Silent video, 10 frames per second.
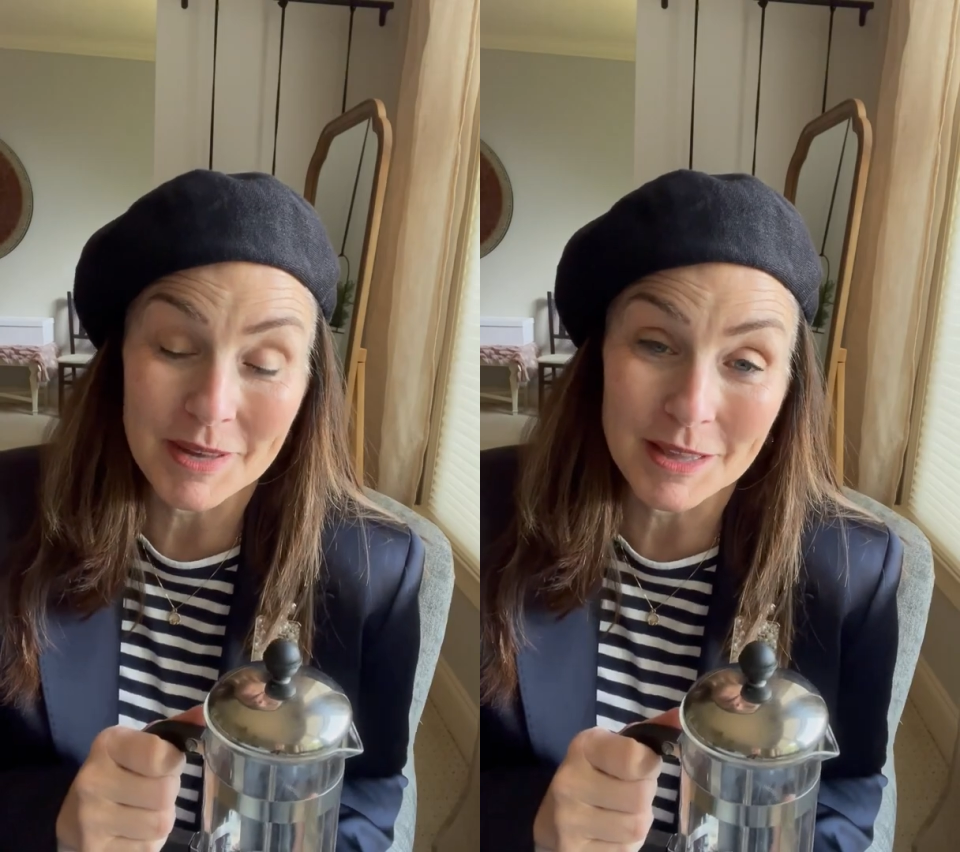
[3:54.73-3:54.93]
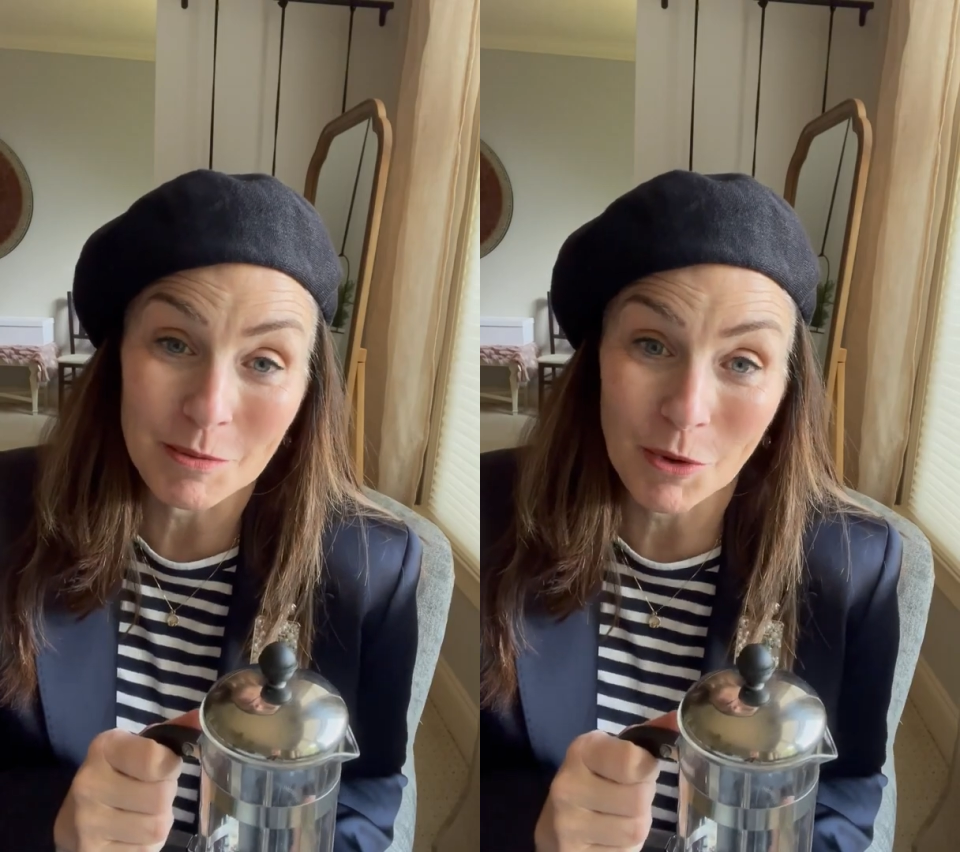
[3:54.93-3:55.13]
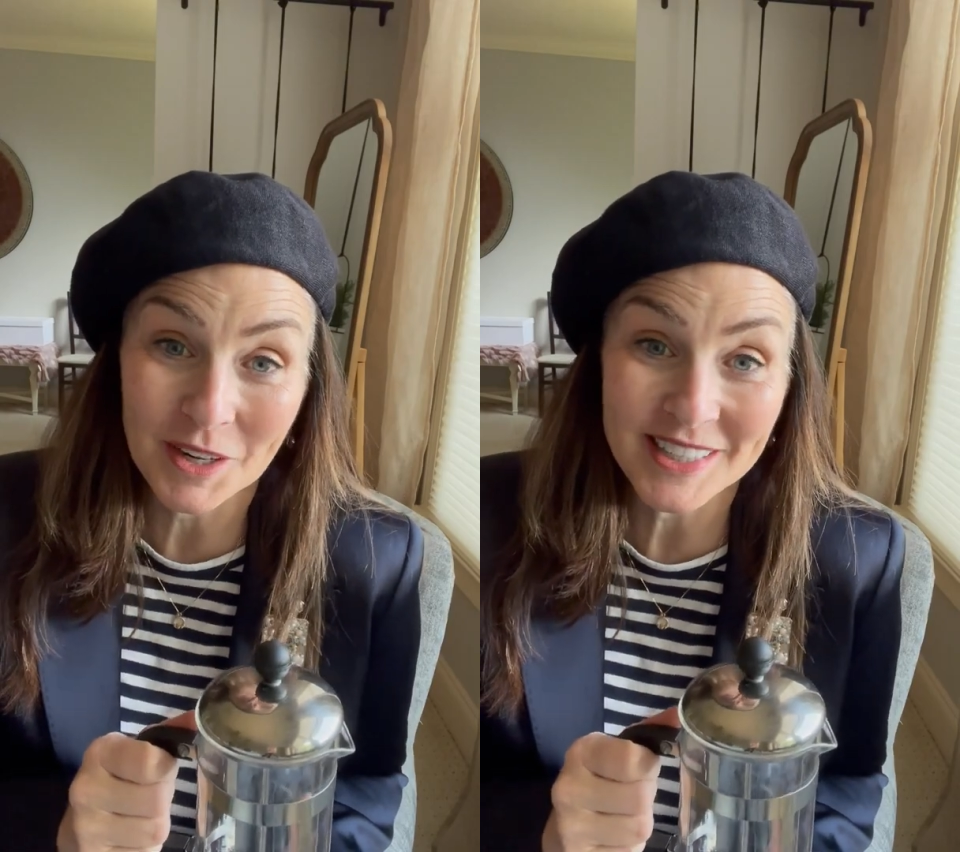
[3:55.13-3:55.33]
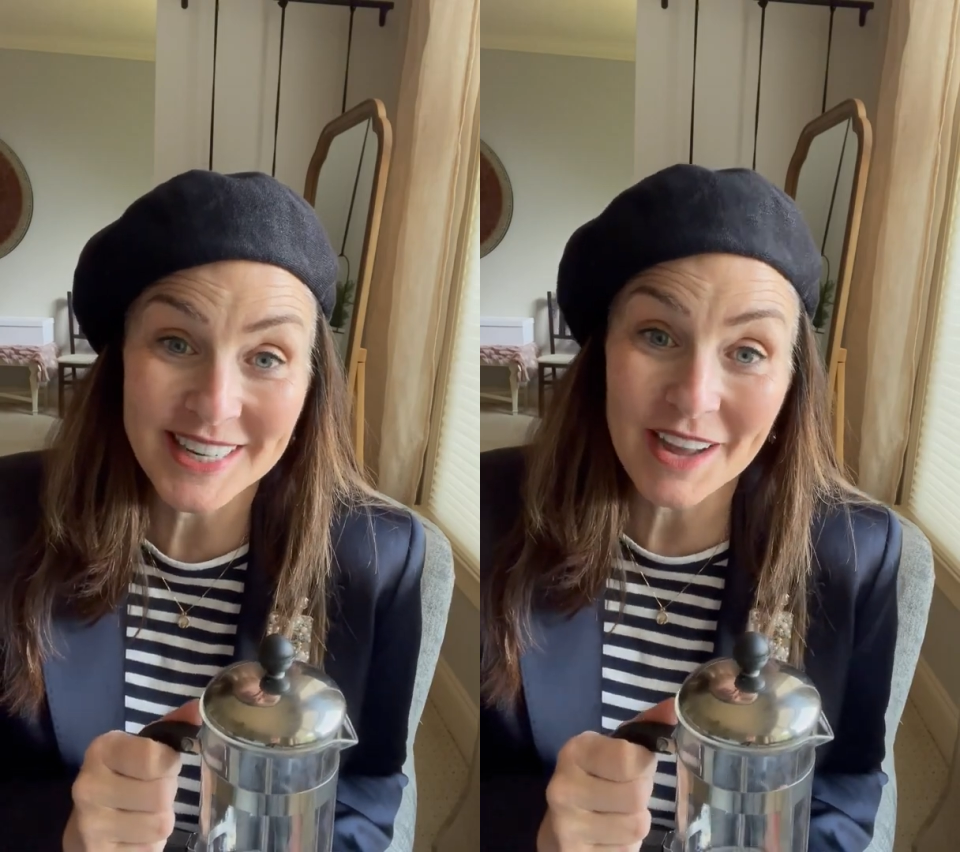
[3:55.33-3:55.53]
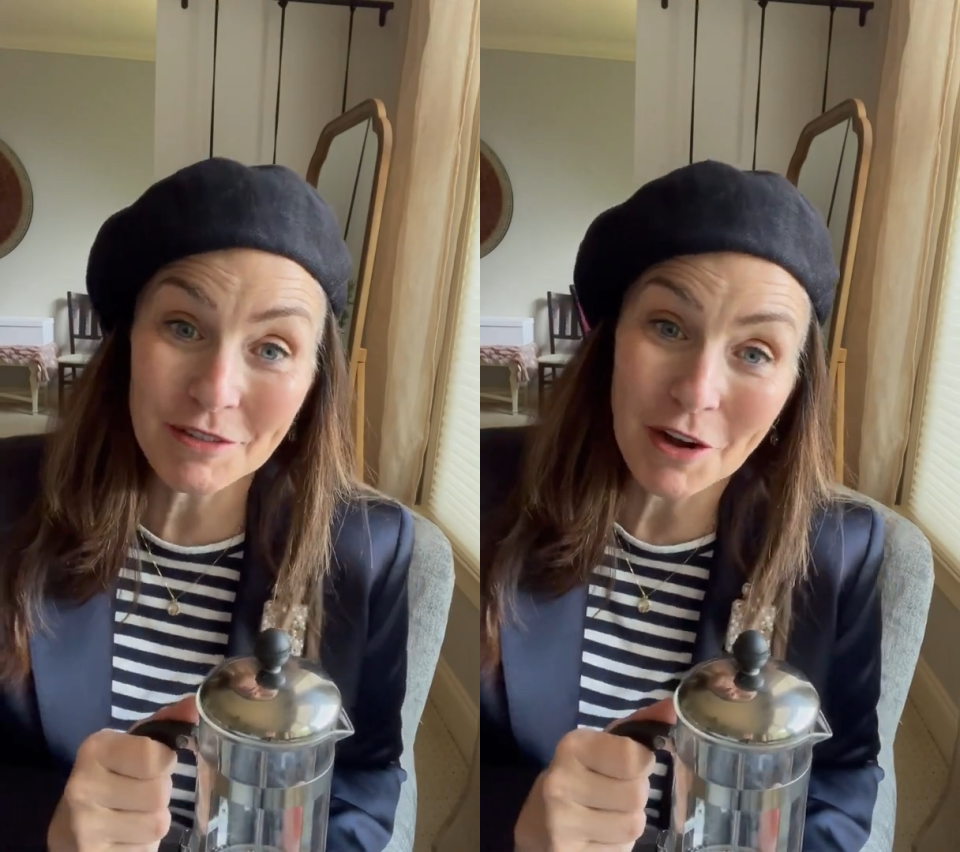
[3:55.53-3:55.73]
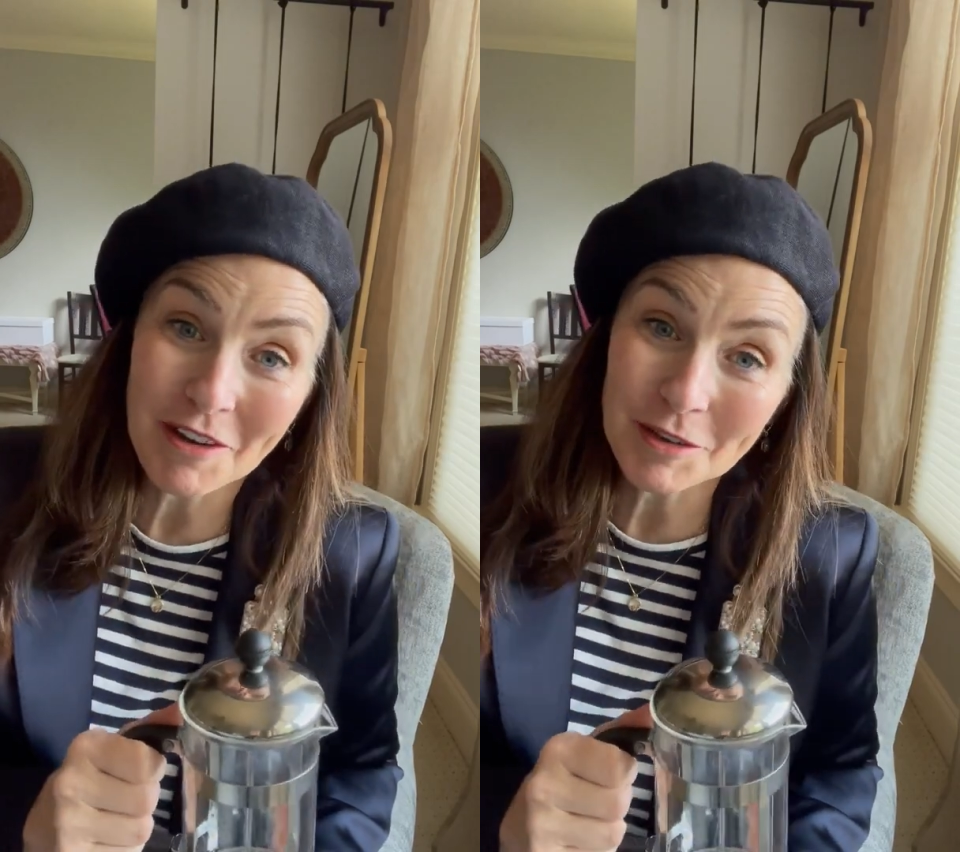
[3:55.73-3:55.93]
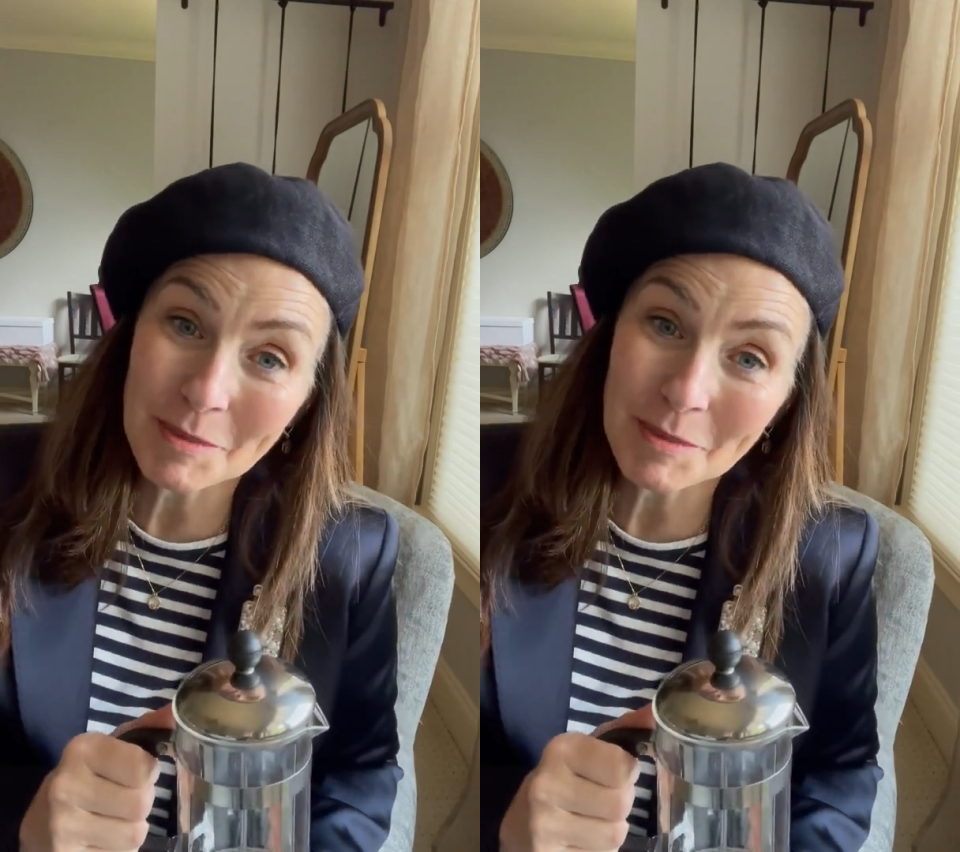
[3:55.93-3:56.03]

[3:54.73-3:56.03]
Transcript: in the morning to have coffee